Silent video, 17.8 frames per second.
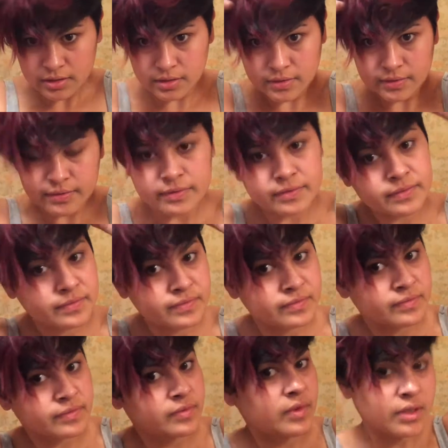
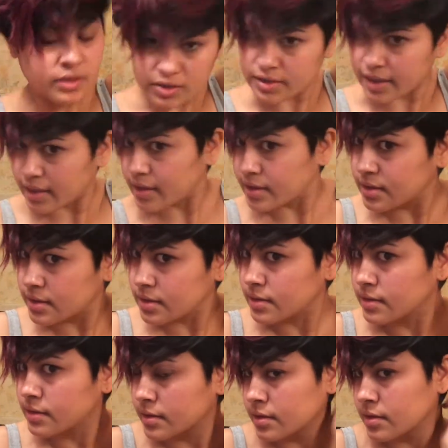
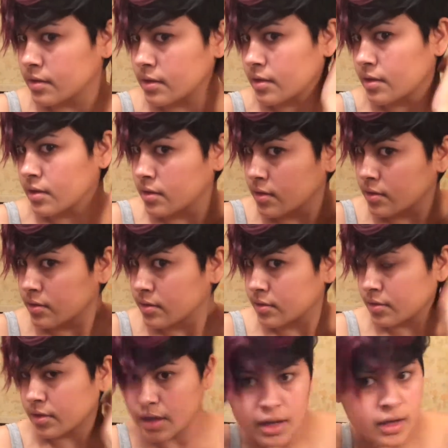
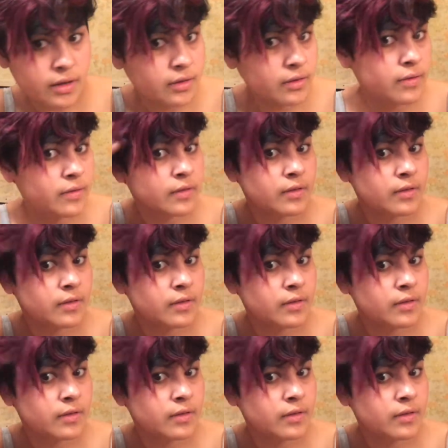Nothing is said.